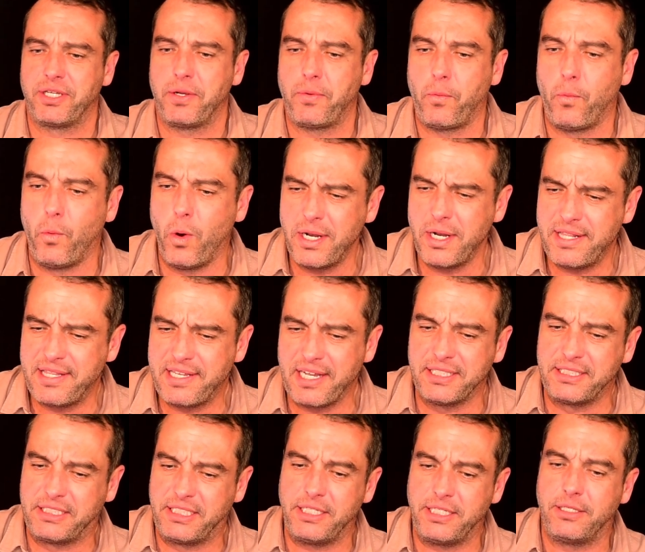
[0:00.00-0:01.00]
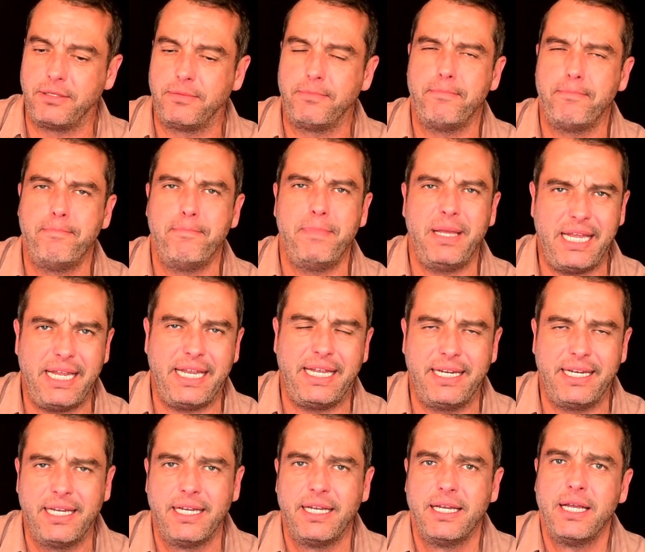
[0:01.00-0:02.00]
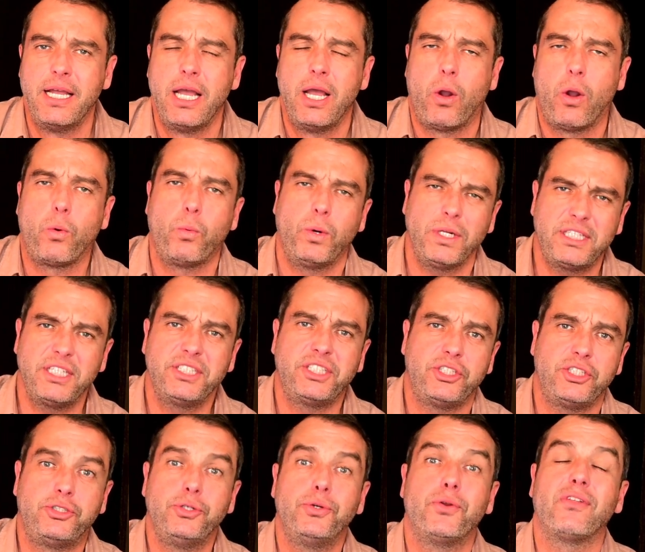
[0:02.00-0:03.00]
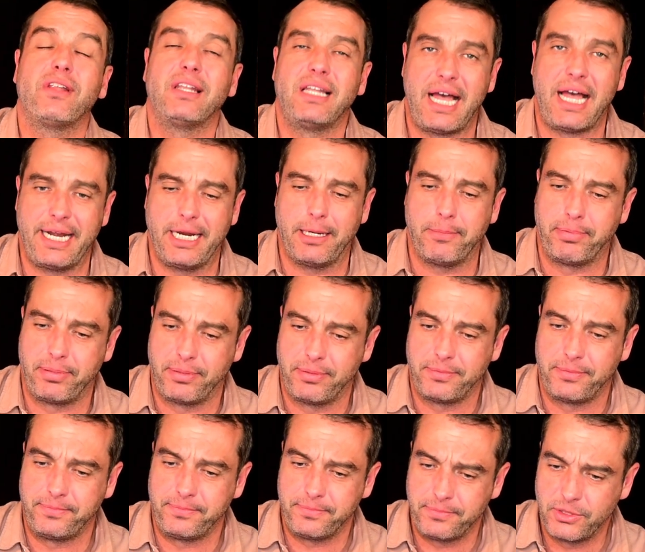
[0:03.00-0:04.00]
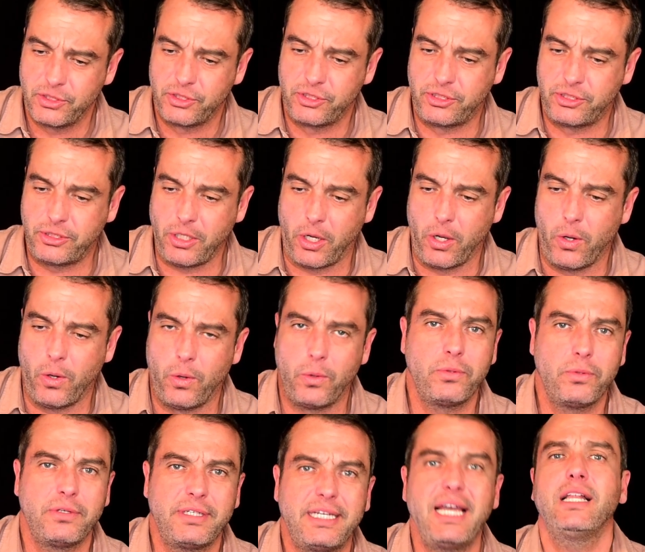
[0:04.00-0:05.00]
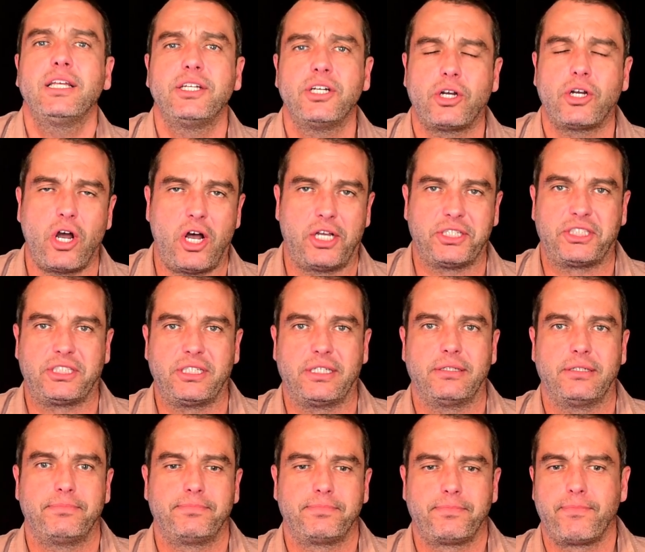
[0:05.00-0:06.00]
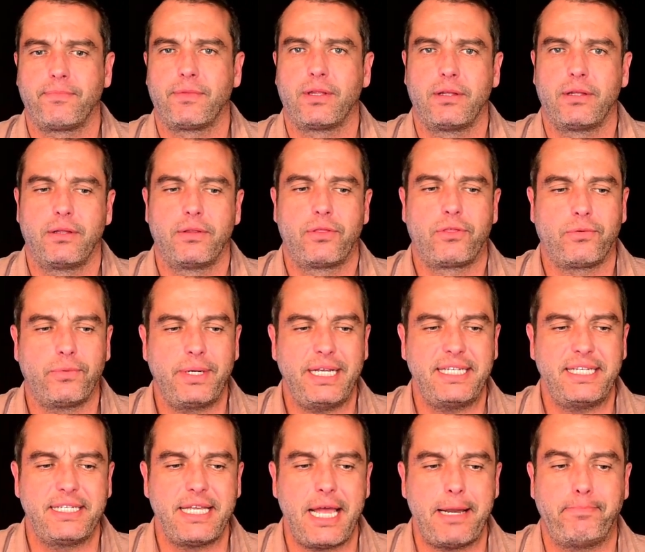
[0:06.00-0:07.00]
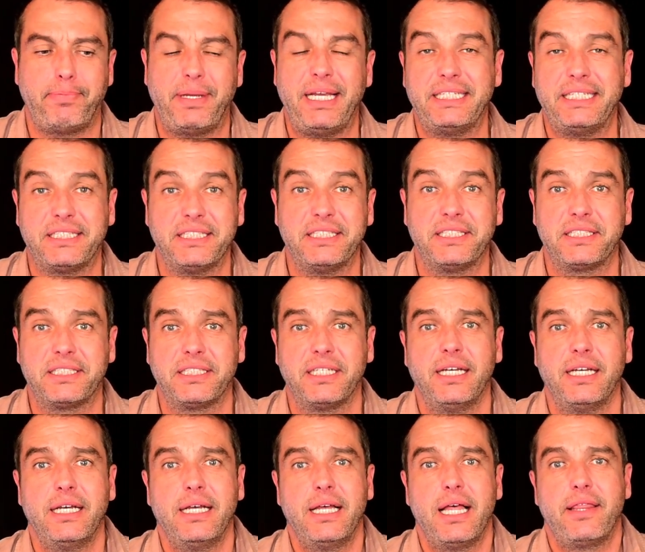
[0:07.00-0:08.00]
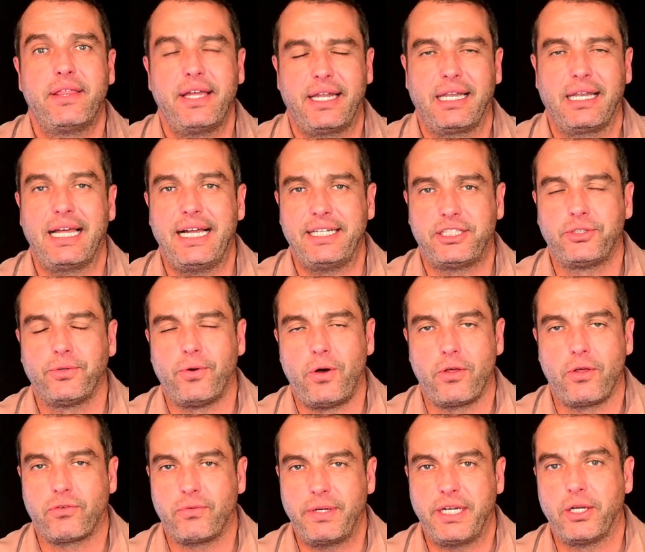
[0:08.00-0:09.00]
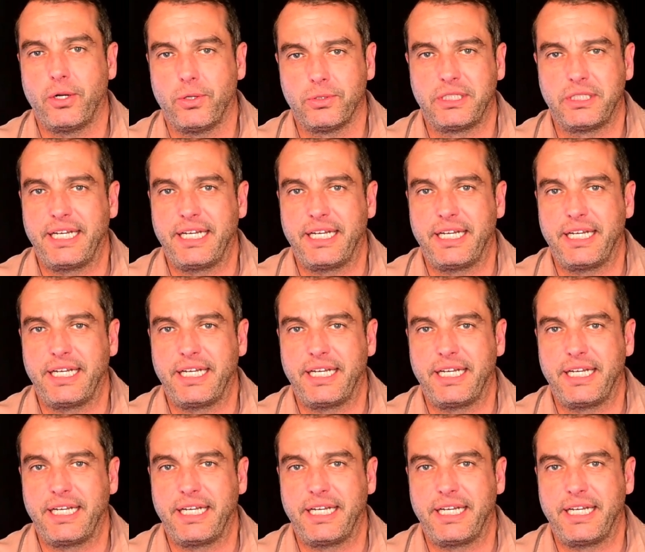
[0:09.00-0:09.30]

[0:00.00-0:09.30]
And what does it mean, or what does it do to the lineup? So, Kellyn Acosta, three set pieces that led to all three goals